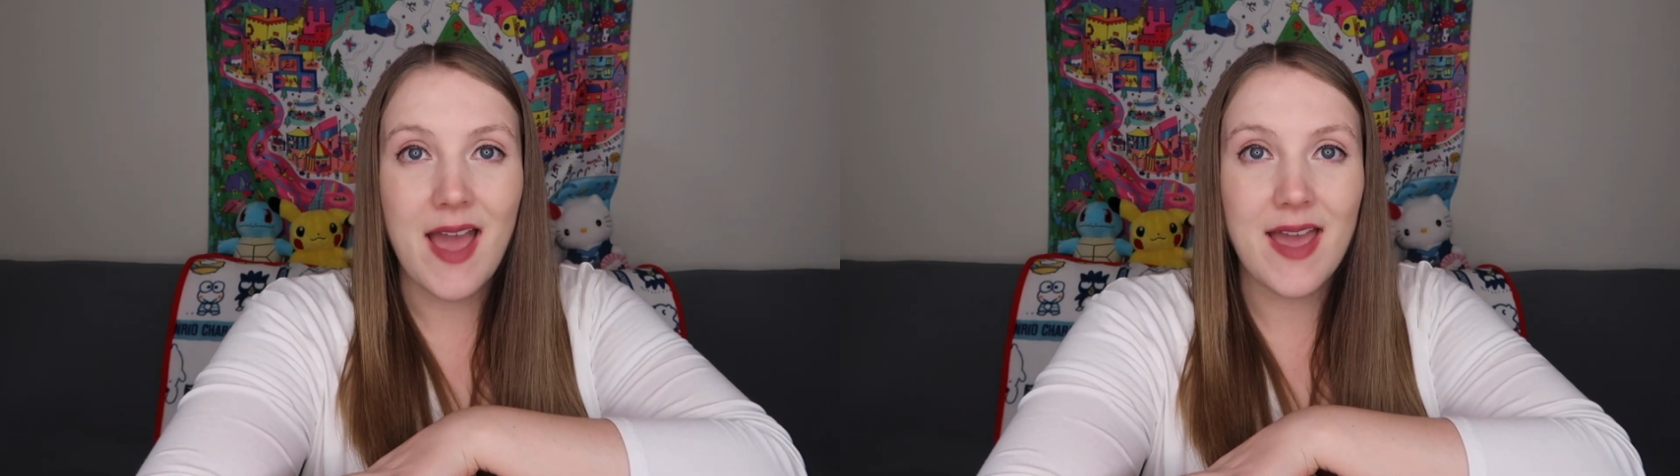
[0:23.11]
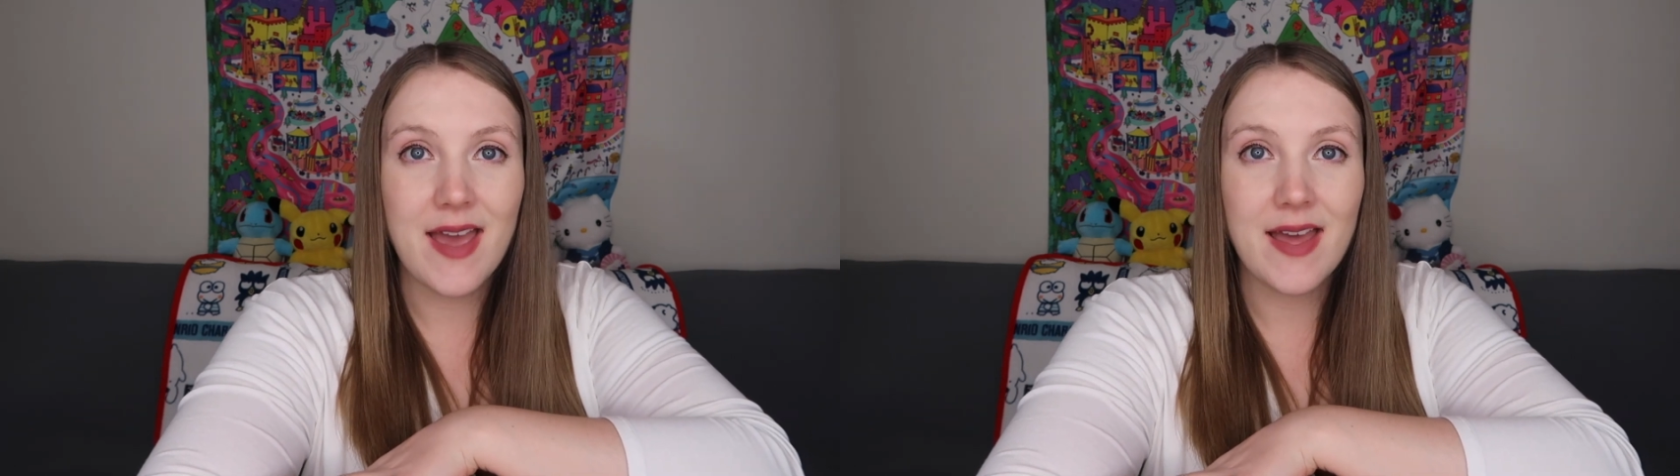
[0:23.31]

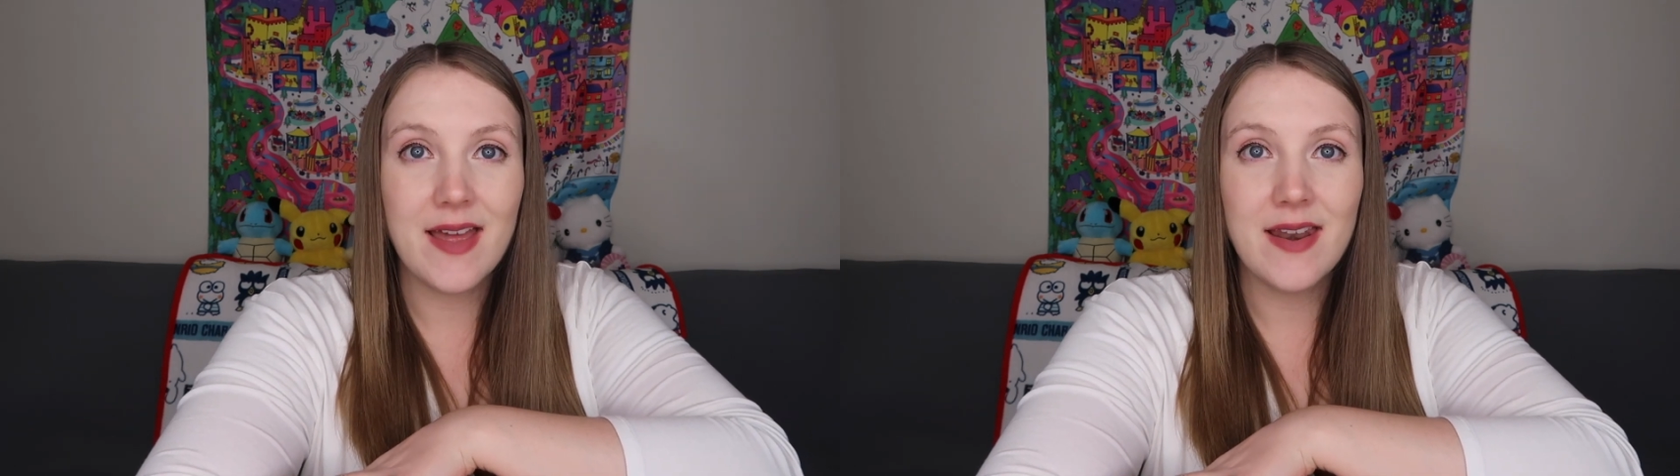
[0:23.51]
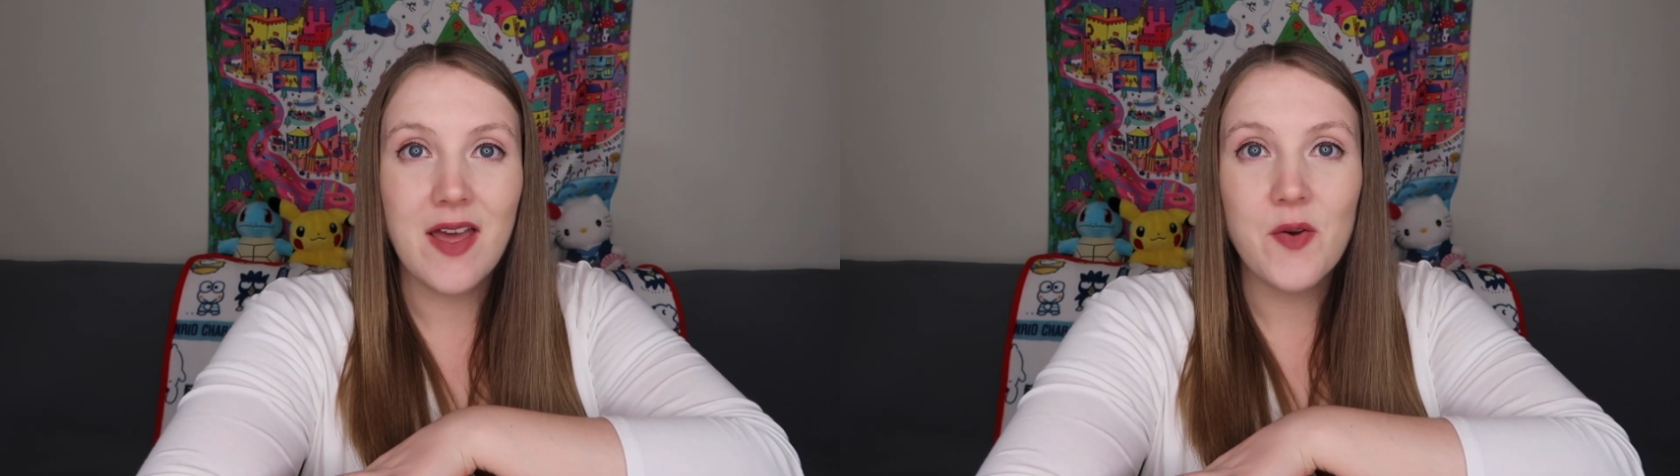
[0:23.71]

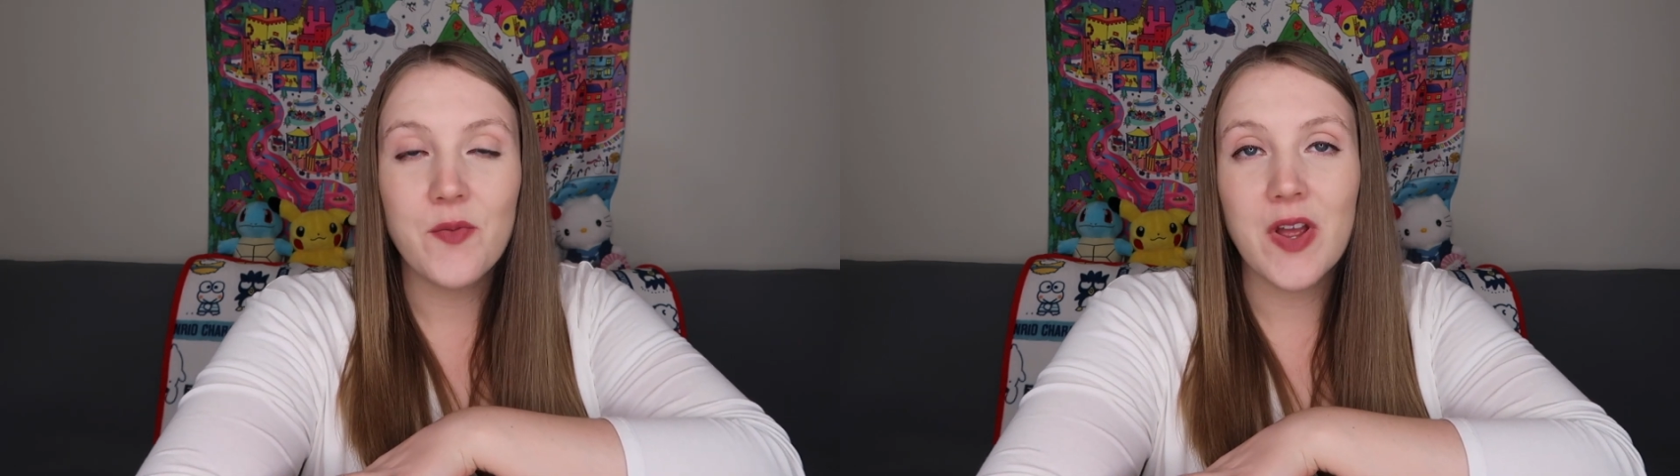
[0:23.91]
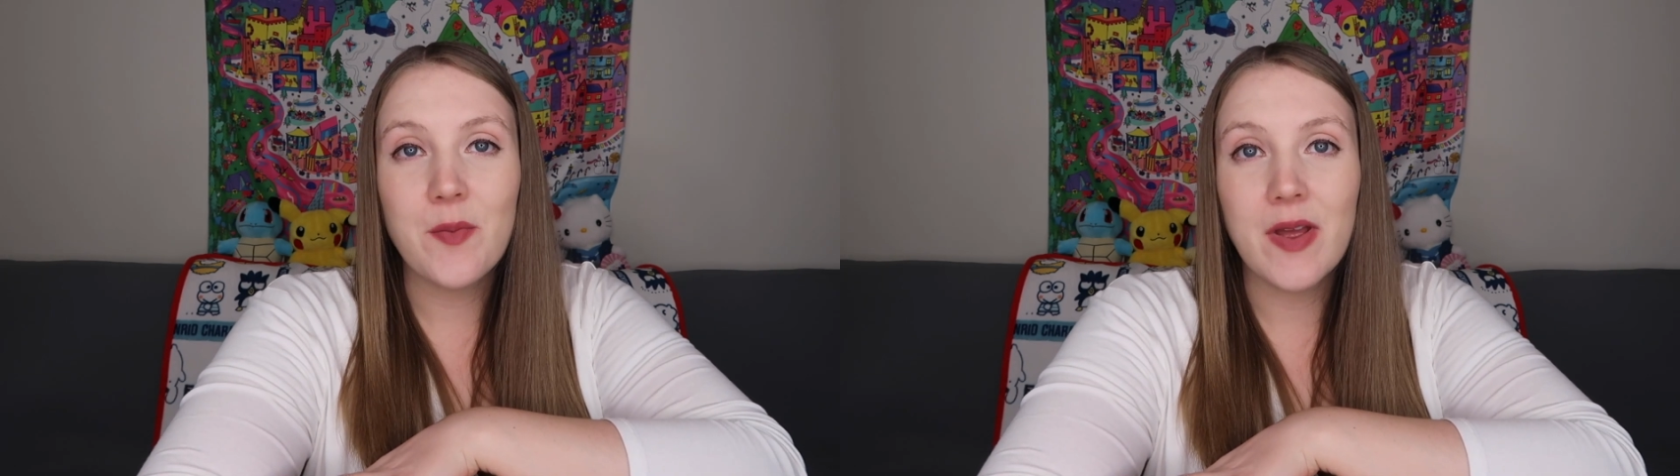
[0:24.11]
and
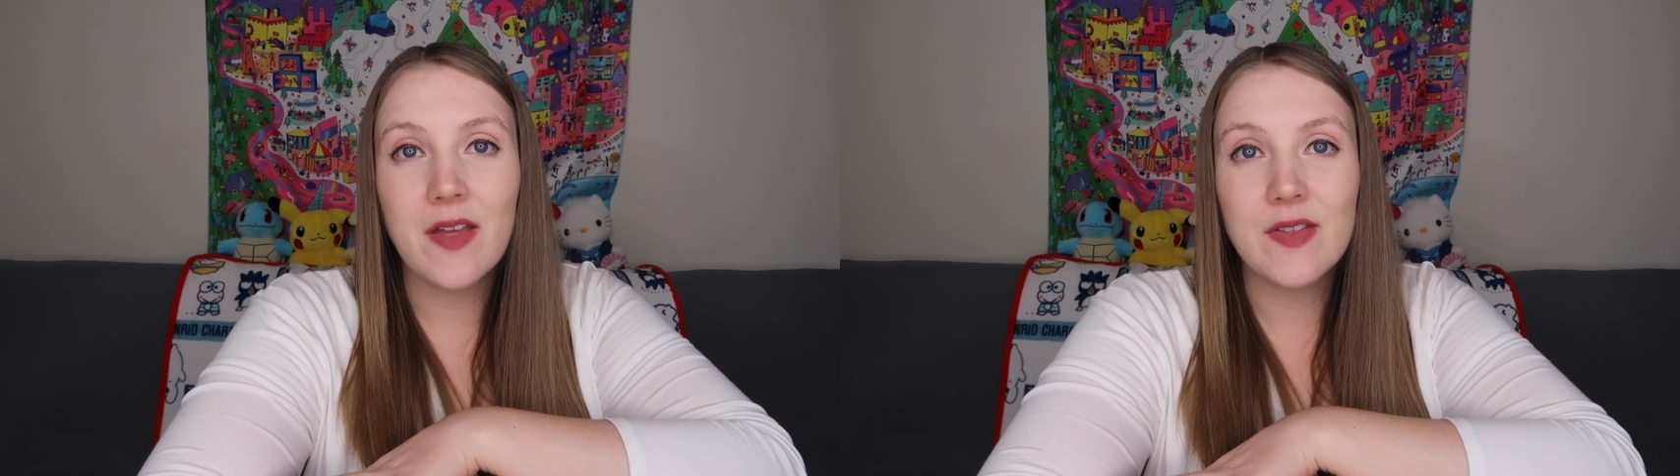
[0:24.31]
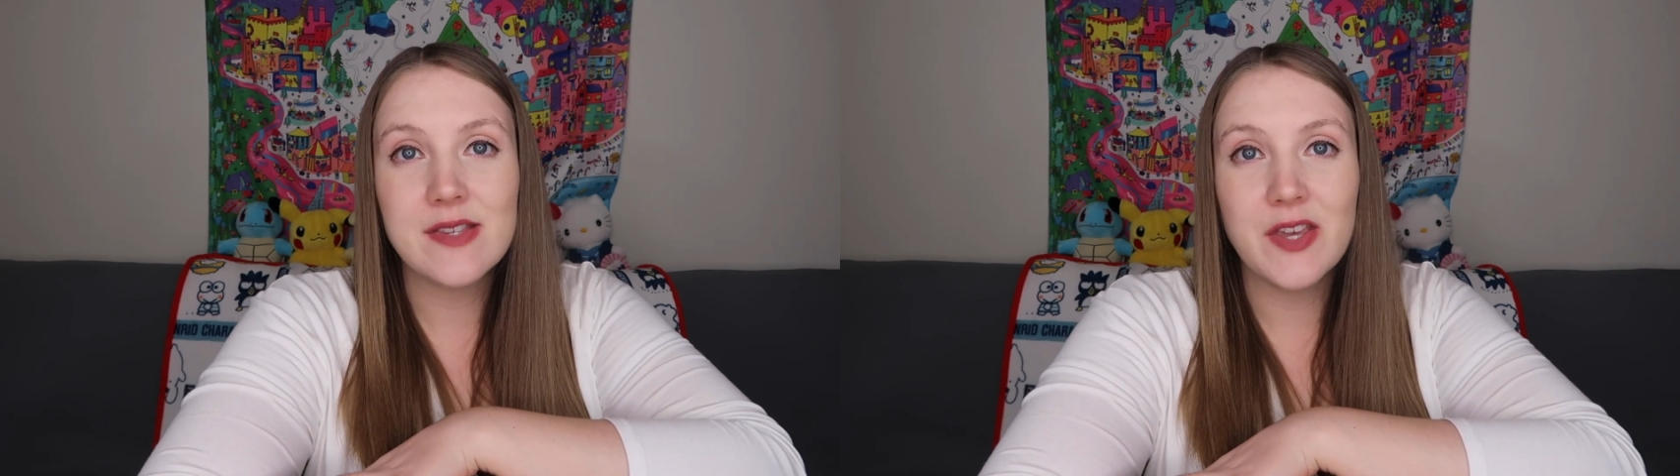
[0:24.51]
Franc
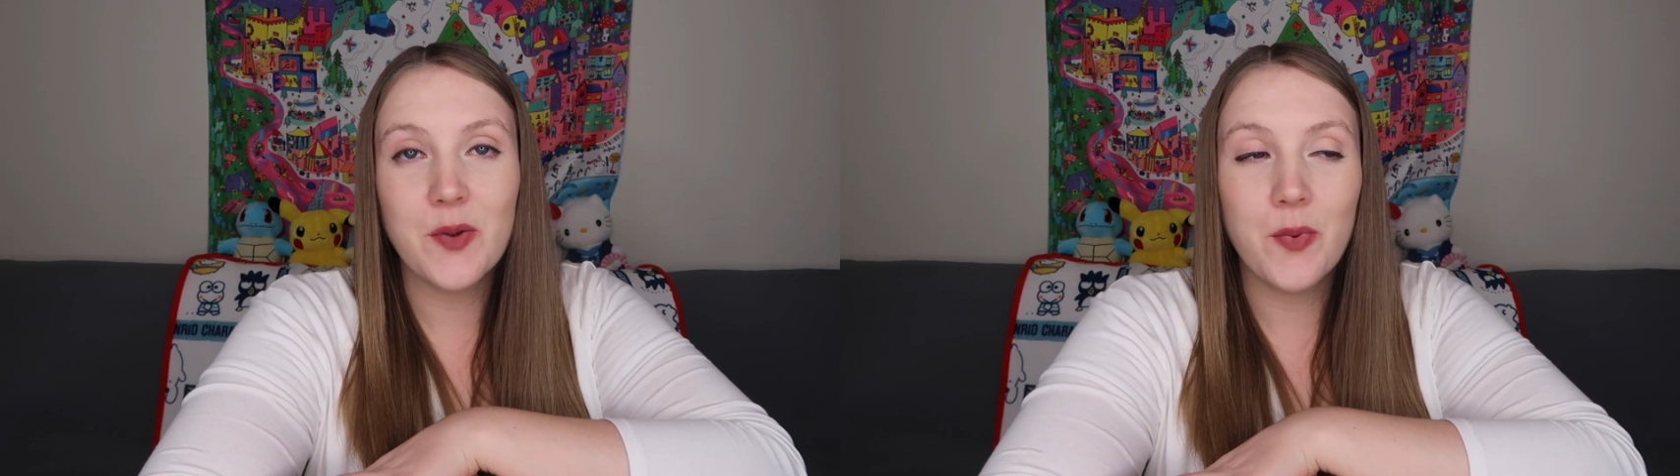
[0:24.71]
Franc this year